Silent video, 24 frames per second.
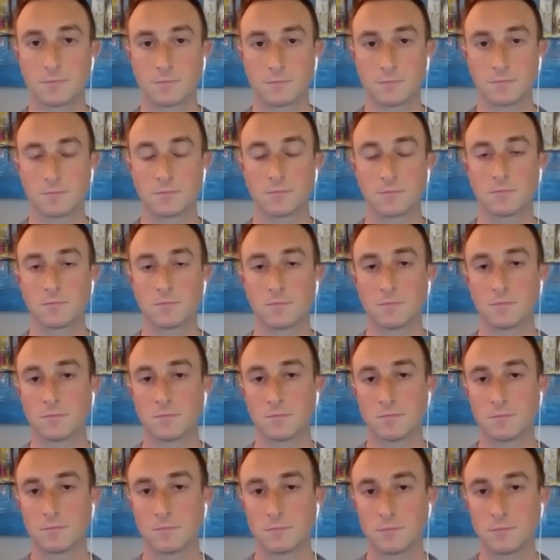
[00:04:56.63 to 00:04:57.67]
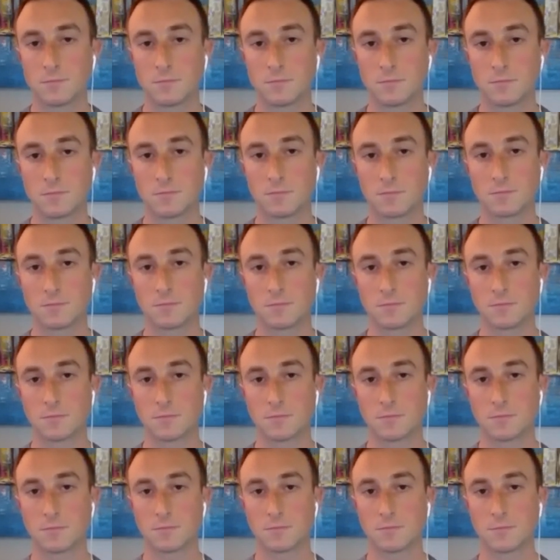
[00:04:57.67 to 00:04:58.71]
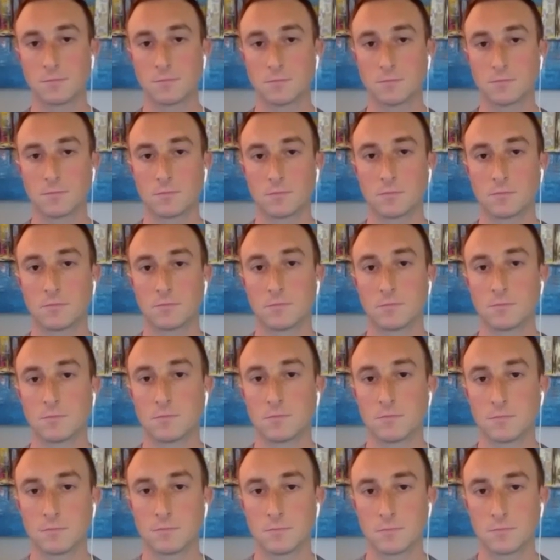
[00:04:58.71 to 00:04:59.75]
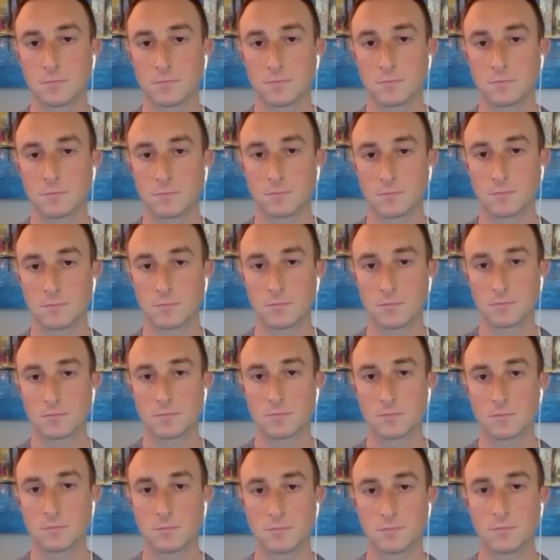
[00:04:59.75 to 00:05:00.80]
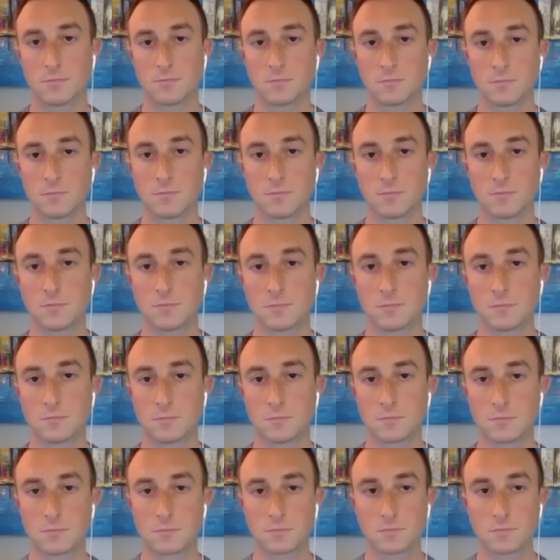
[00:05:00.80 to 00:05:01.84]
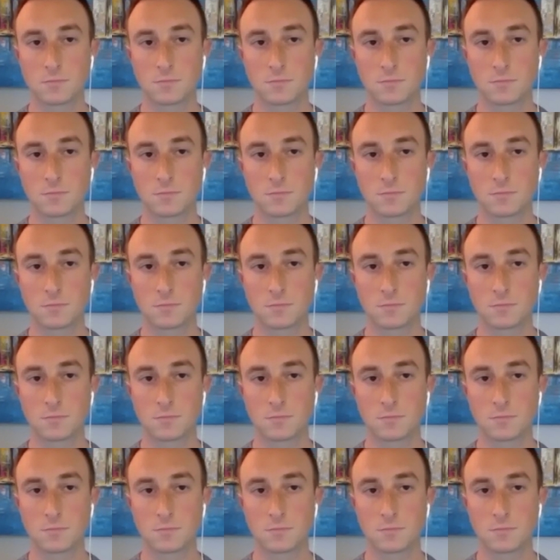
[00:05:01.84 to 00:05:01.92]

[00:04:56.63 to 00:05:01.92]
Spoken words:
(silent)